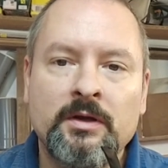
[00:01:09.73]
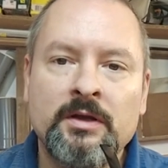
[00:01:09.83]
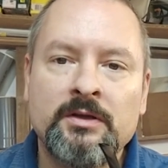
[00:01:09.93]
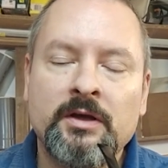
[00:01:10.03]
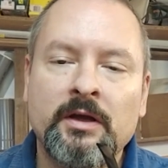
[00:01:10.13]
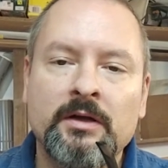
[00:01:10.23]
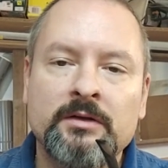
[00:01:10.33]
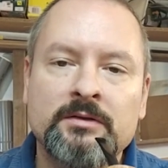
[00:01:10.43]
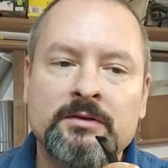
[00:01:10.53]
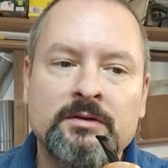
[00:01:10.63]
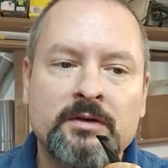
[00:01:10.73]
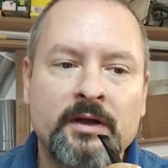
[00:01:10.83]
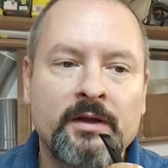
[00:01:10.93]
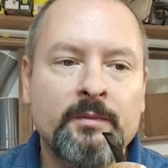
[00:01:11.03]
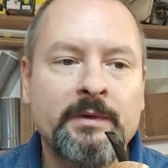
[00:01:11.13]
it can
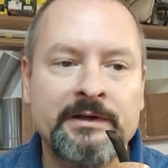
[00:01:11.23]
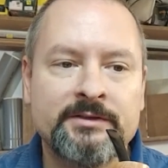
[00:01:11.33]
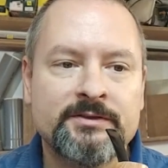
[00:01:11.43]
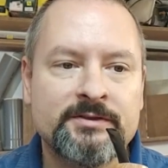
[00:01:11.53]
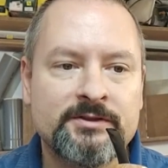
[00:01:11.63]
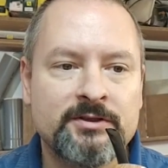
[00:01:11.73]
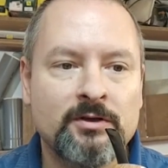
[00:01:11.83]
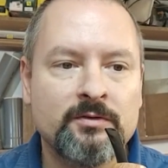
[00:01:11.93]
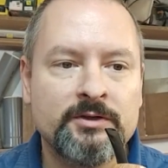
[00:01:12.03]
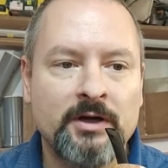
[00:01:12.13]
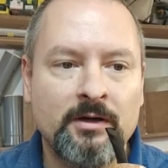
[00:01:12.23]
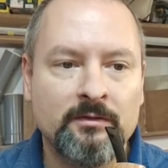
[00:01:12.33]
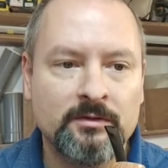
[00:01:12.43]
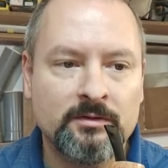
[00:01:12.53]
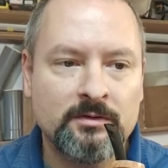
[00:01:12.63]
help us slow
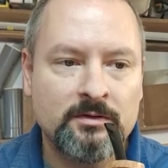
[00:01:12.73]
down